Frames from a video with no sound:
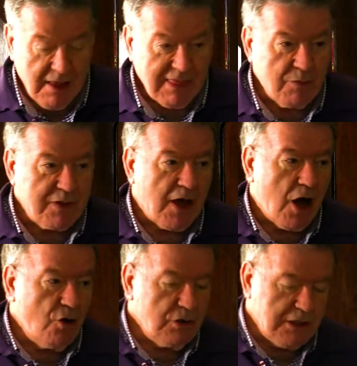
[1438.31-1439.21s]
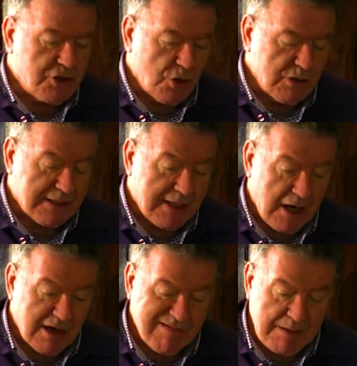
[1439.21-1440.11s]
They were the only Jews in
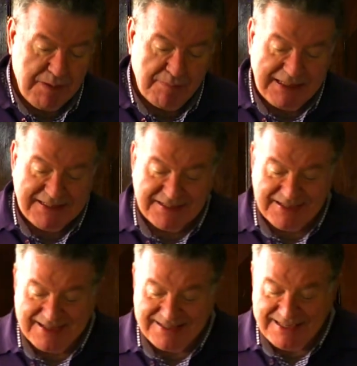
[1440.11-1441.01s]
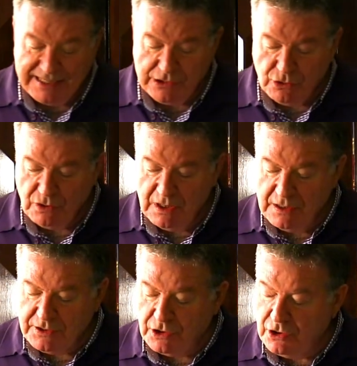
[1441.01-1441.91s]
Hungary permitted to continue
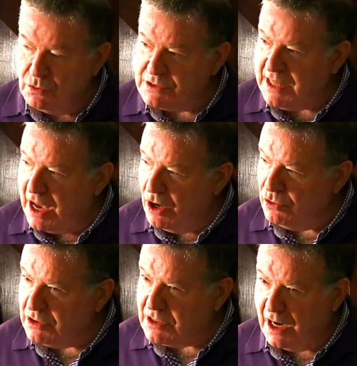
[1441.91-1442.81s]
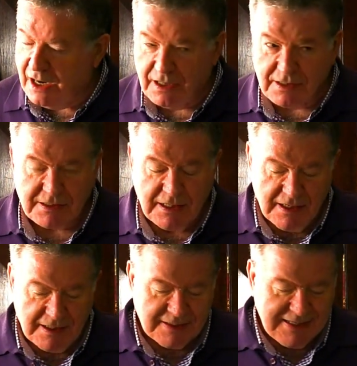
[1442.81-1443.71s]
to use their own cars and